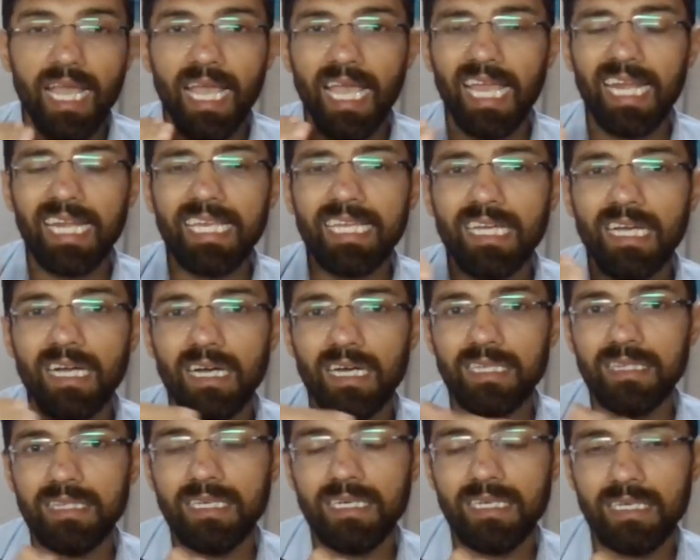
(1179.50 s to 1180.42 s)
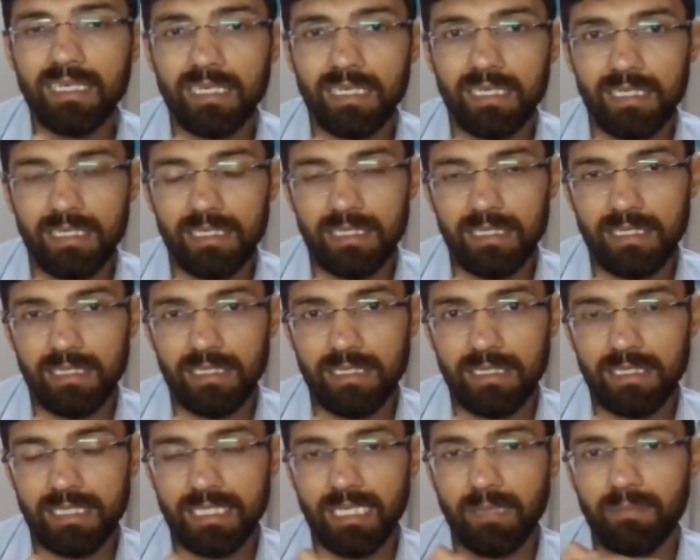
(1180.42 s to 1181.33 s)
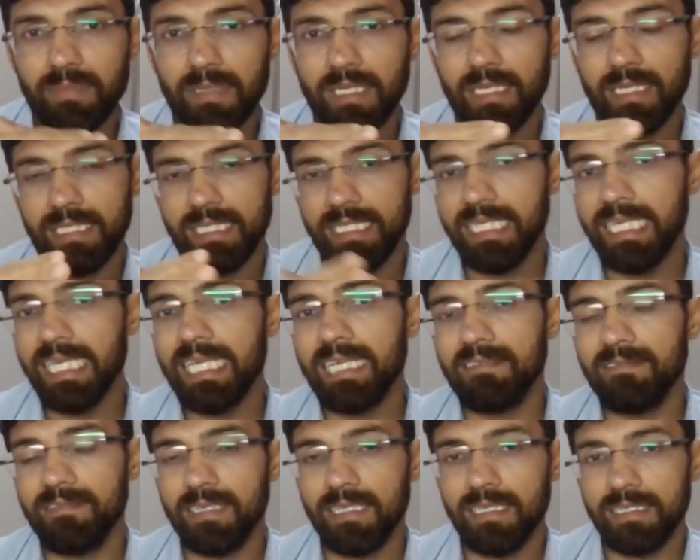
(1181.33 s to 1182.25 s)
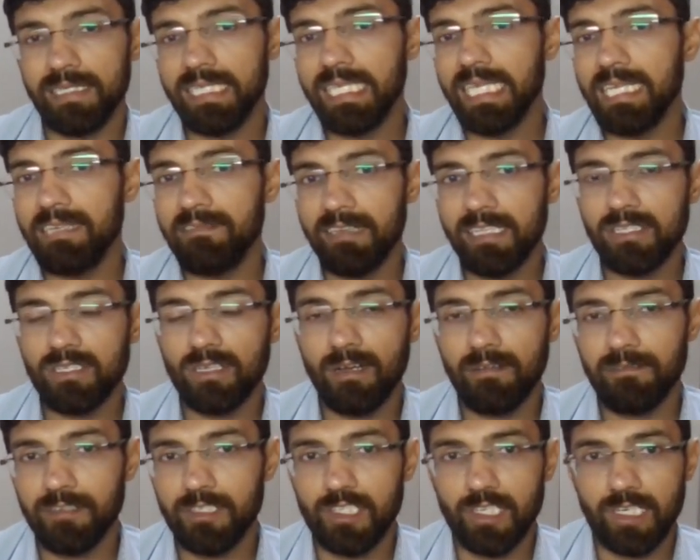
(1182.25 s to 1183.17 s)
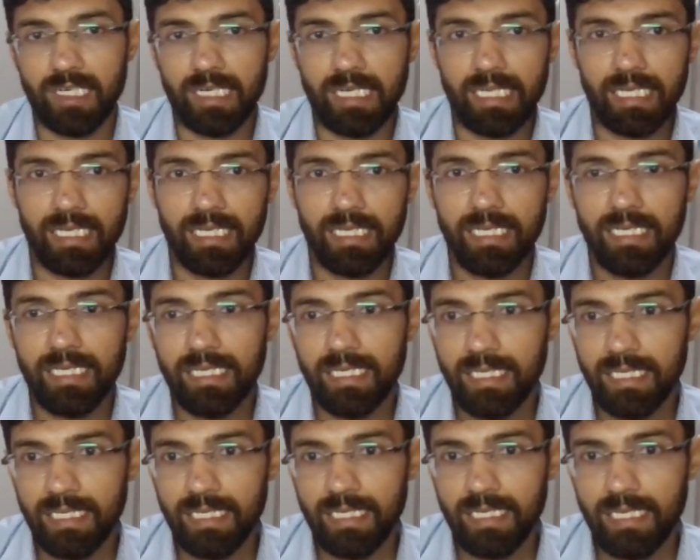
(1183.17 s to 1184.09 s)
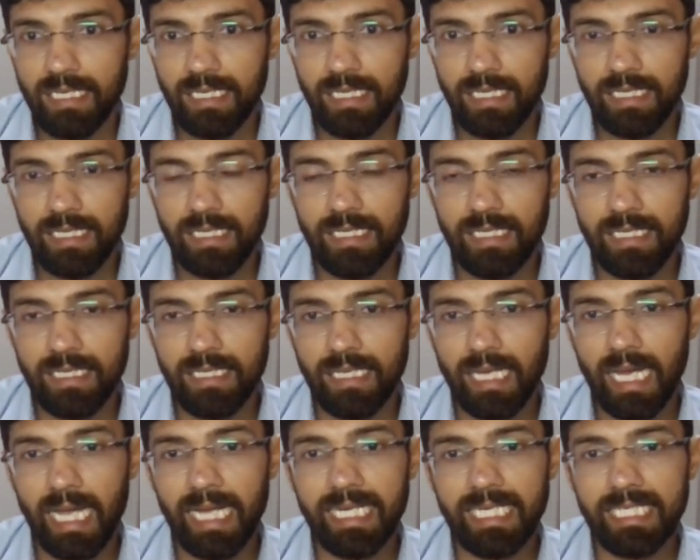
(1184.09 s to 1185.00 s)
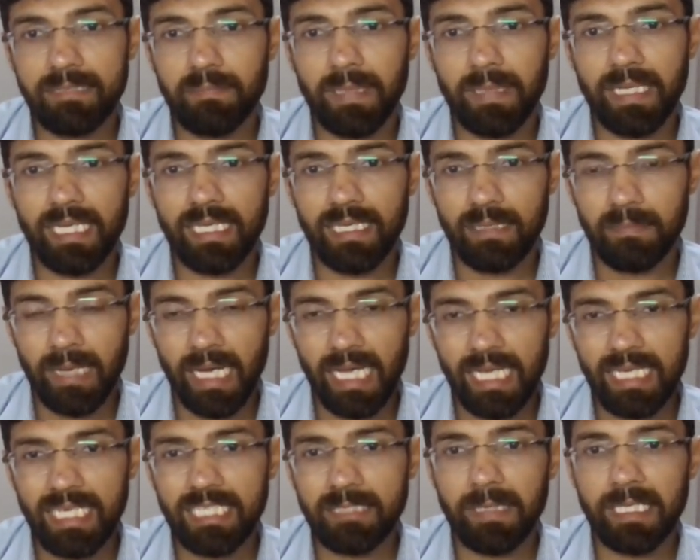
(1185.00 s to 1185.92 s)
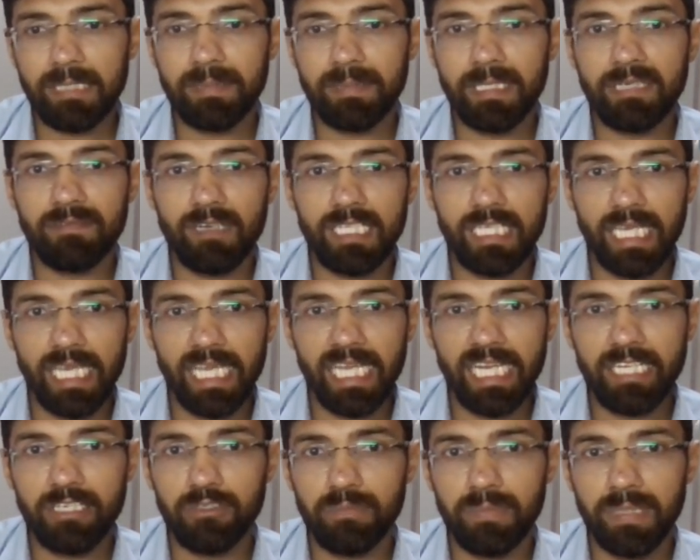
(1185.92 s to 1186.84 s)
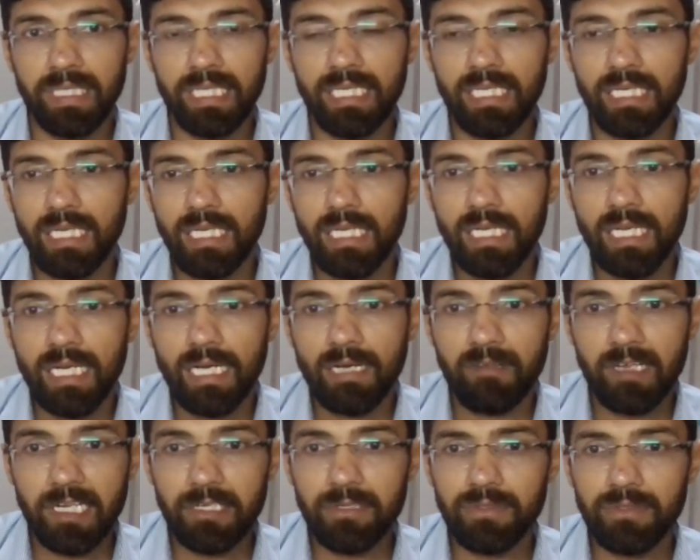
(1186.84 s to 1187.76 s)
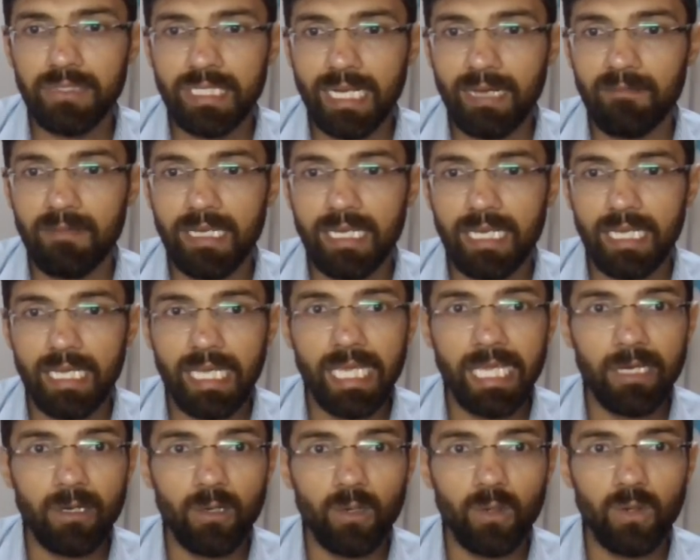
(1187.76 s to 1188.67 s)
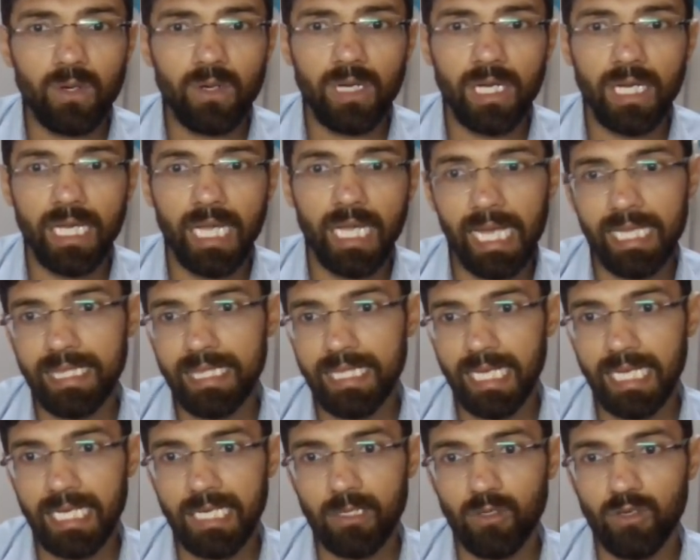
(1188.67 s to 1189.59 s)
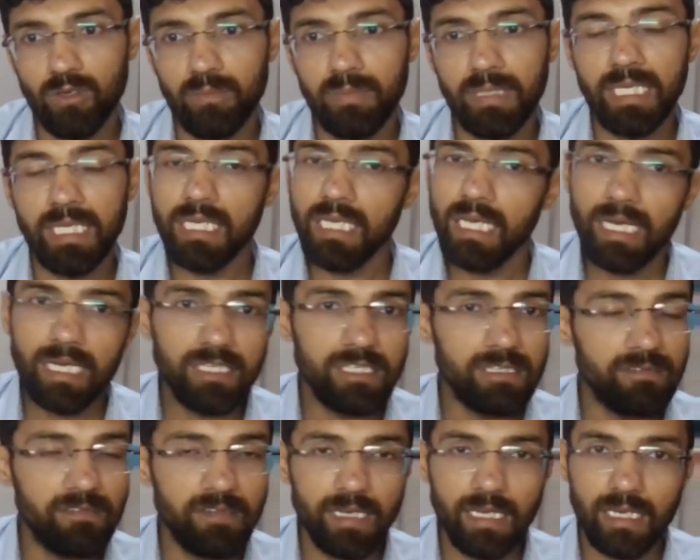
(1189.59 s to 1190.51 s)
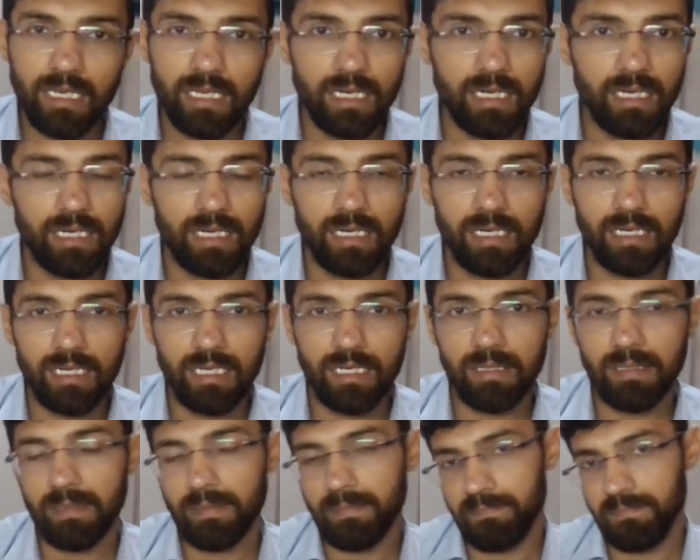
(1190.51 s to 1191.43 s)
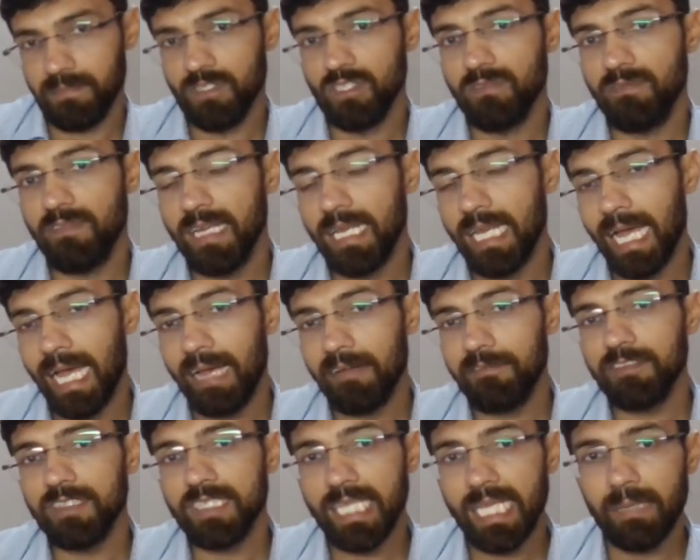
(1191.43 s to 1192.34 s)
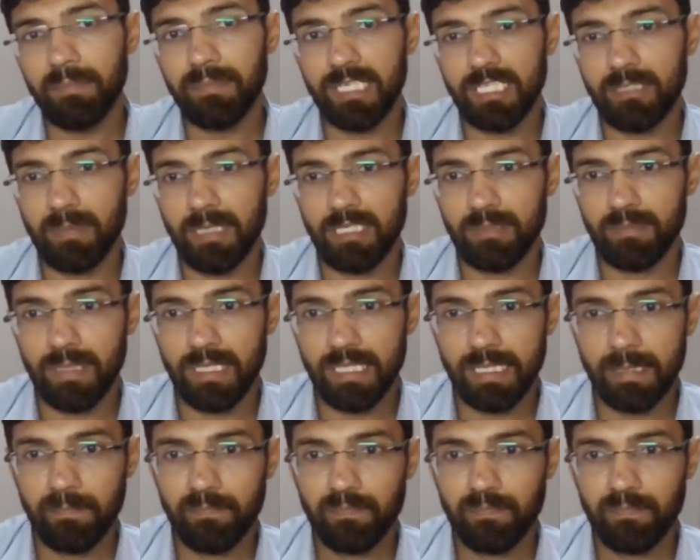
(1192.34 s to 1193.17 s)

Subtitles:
any other sequence of journey. My displacement was A to B. When you travel AO and then OB, you will you will have same displacement,